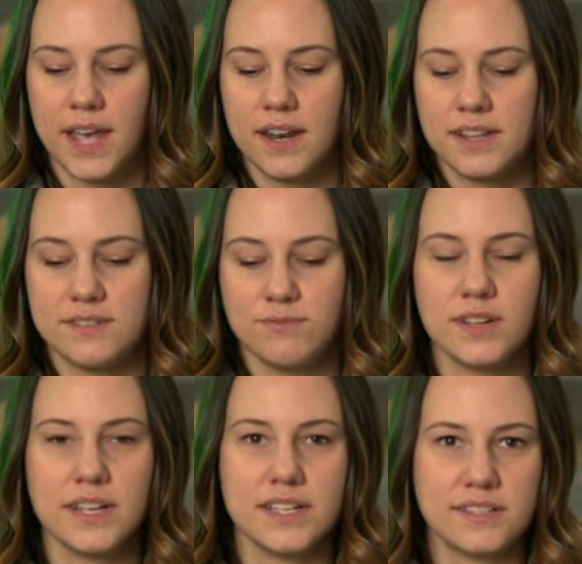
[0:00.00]
it's
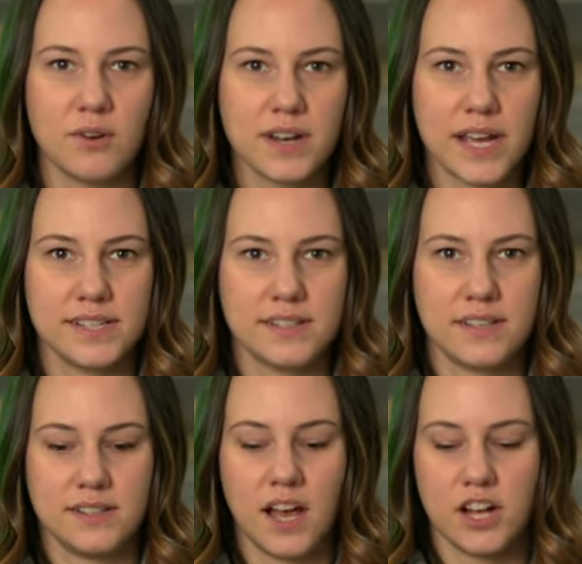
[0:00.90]
really so nice to
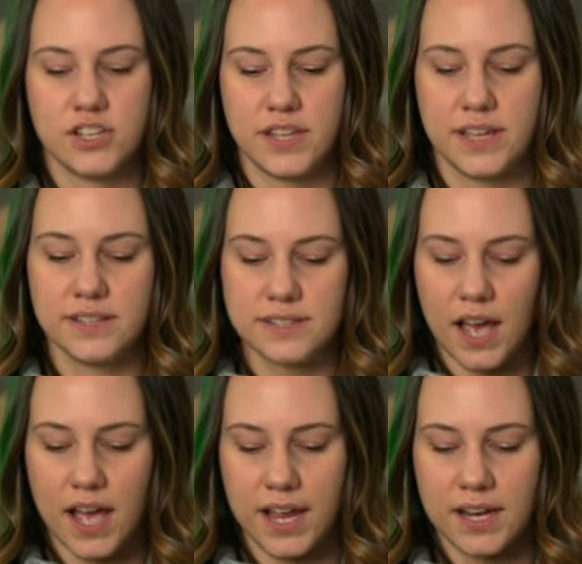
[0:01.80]
the touch. The
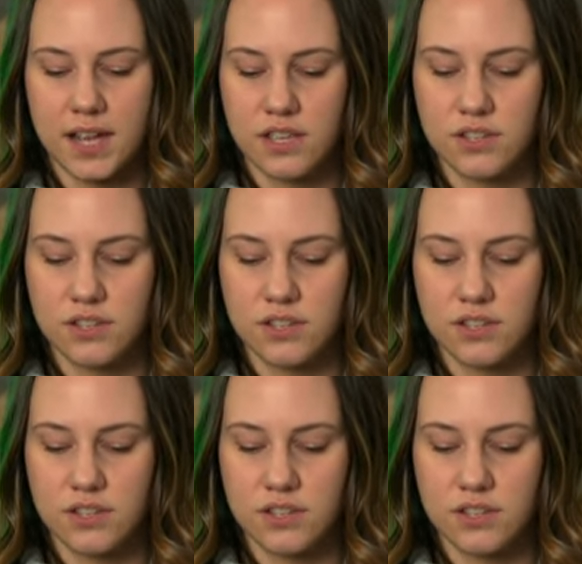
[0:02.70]
inside,